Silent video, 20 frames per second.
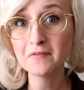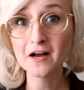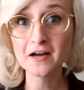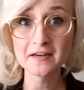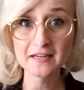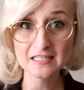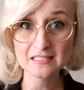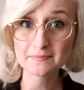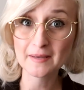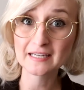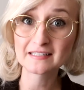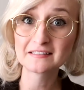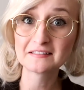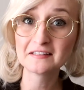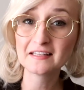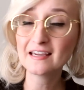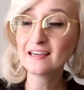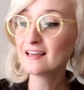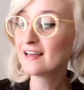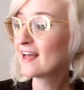
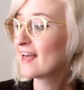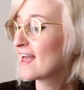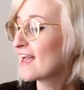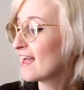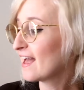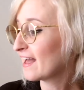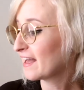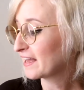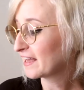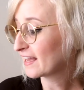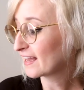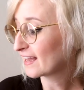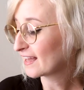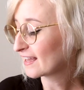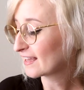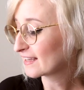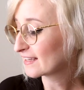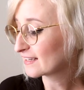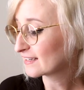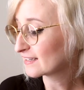unexpectedly.
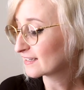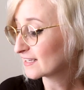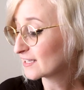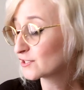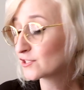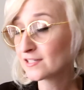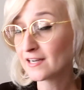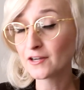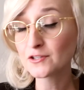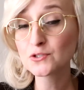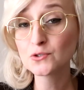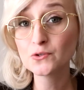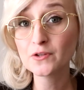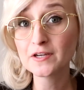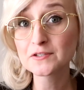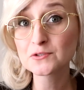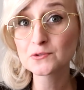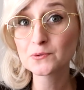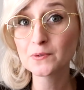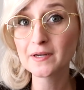And it's now
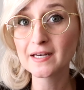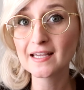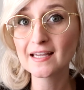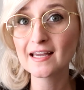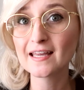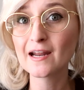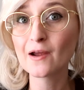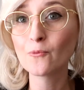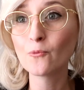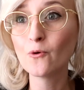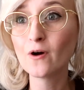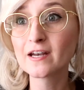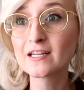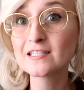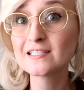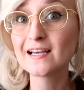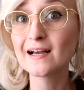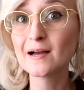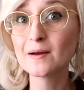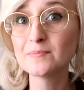2020, and I
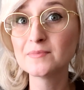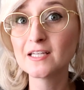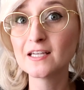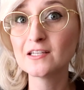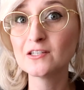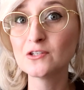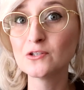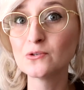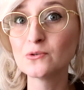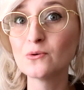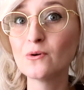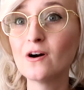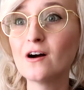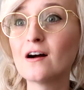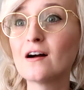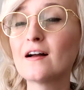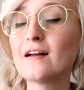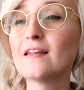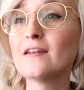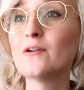wanted to update you
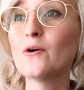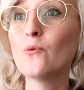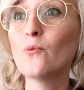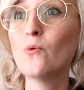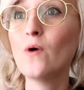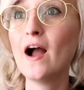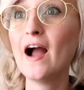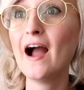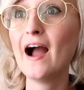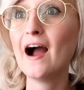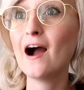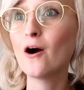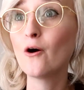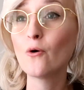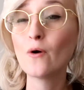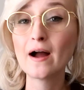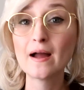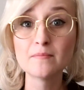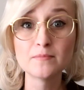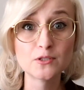on
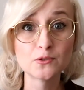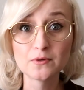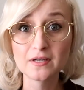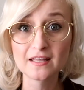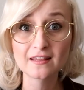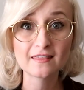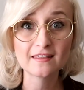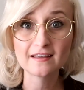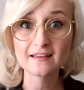how I'm doing